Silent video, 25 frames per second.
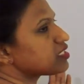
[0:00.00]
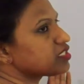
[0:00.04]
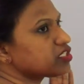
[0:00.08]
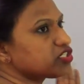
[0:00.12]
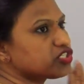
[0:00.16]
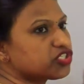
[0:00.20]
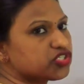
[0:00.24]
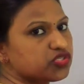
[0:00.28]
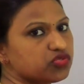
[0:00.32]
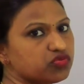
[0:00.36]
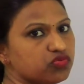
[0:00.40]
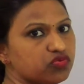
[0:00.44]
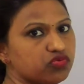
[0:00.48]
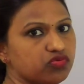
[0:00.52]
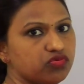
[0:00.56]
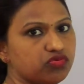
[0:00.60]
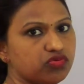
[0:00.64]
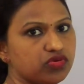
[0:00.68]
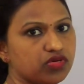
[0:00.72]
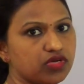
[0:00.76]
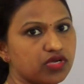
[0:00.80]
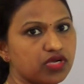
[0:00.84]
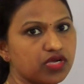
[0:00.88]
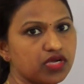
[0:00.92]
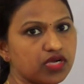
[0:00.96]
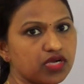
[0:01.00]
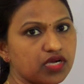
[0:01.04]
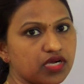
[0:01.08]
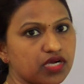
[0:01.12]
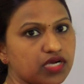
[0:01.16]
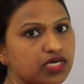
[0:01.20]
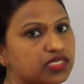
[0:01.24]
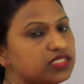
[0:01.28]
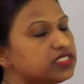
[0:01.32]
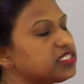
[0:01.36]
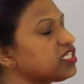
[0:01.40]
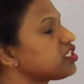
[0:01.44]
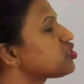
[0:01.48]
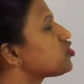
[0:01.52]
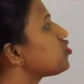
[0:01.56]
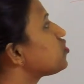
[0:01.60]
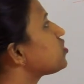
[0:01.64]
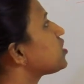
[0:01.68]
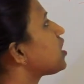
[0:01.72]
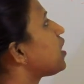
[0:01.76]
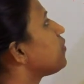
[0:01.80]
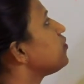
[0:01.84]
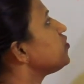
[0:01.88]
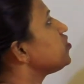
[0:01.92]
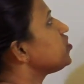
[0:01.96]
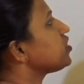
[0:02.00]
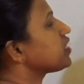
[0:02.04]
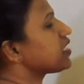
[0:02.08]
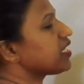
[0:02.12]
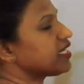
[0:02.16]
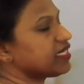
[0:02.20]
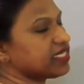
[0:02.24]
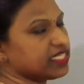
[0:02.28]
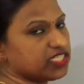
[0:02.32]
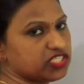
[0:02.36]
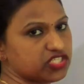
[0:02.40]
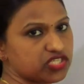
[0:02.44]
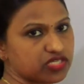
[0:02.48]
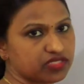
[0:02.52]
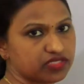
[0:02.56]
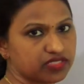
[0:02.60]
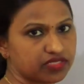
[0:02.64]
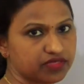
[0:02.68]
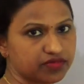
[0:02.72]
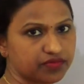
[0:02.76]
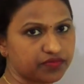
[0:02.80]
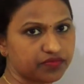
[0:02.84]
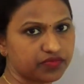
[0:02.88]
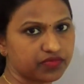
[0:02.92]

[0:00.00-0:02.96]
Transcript: tissue, they should communicate each other.